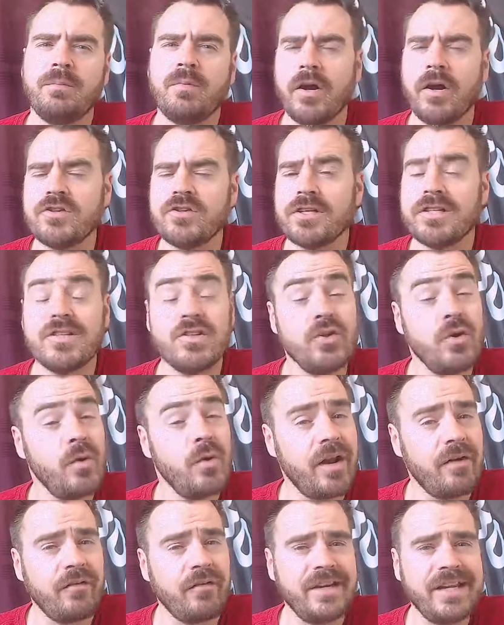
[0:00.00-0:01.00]
project you'll
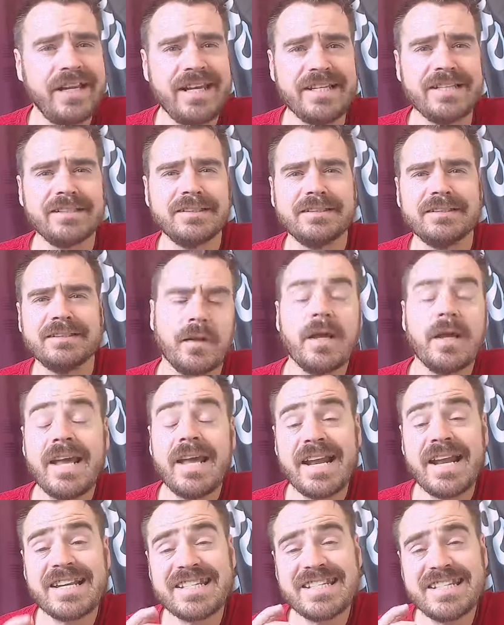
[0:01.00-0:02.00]
ever need.
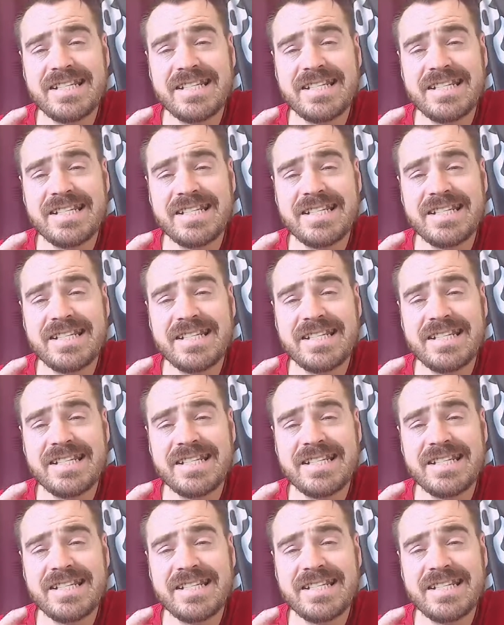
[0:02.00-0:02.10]
It has a